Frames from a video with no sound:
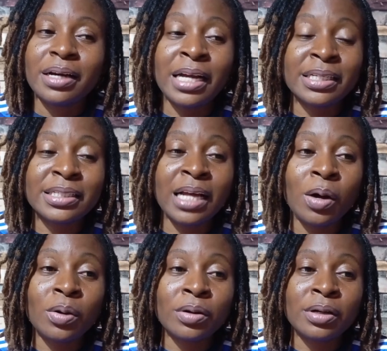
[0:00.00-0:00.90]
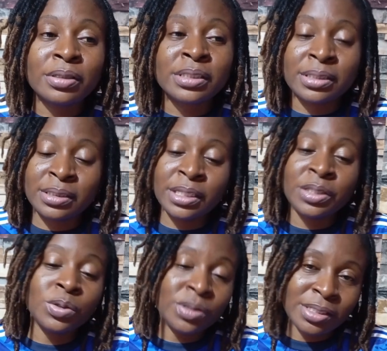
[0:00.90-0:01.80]
and now they
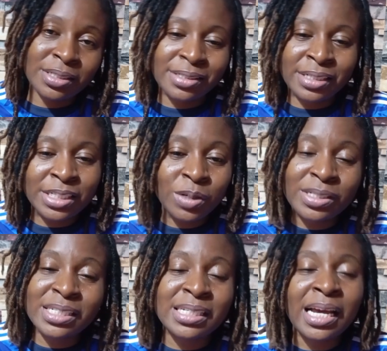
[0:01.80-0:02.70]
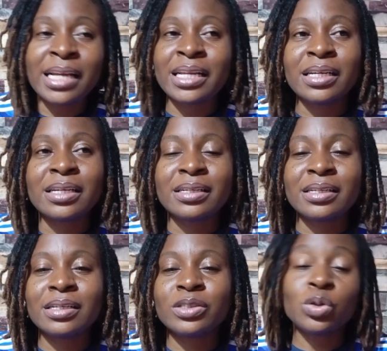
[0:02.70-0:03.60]
used the Chelsea side
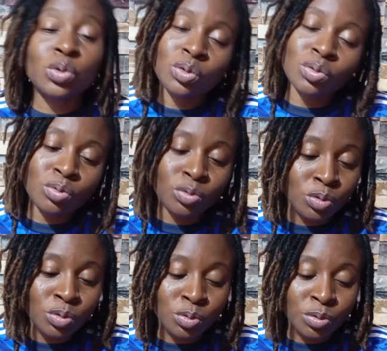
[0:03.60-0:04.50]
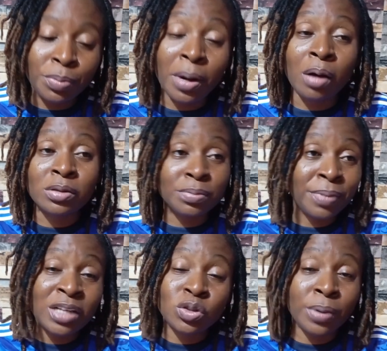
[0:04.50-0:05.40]
to do rebound.
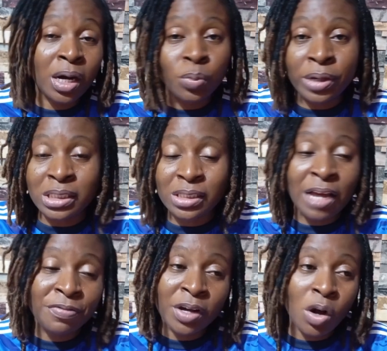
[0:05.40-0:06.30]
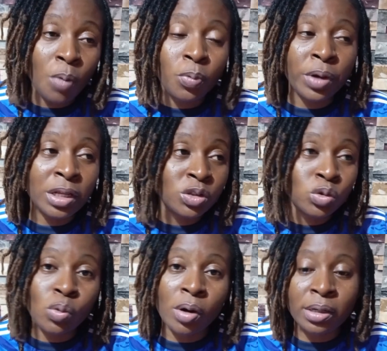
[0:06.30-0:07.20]
Back-to-back wins: FA Cup win
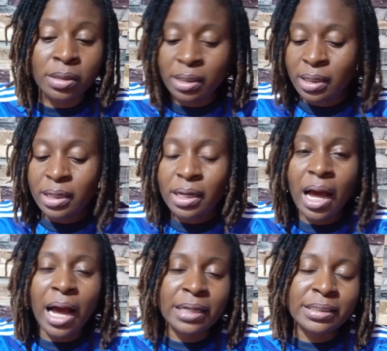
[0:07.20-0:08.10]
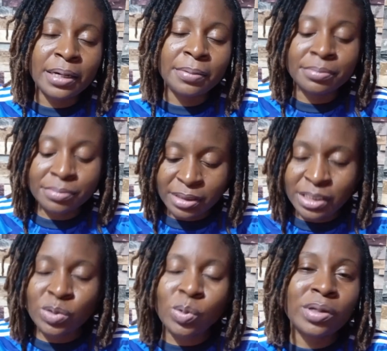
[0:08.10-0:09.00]
2-1, and
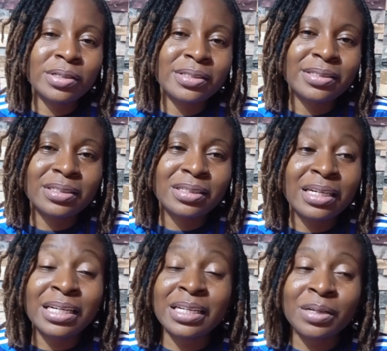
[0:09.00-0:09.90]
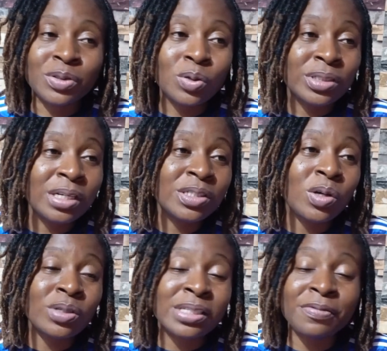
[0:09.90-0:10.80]
this one 3-0. So Chelsea
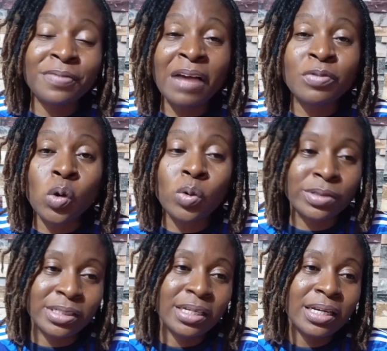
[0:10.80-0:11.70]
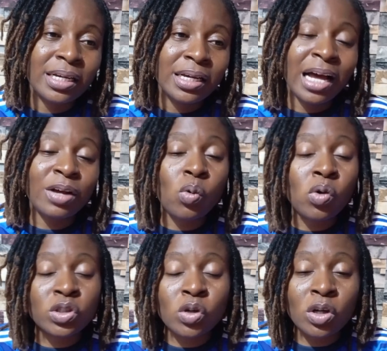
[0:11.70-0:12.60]
conceded 5 goals
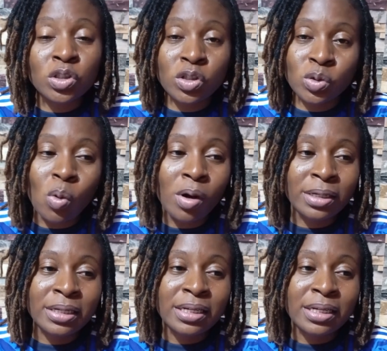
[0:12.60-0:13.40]
and scored just 1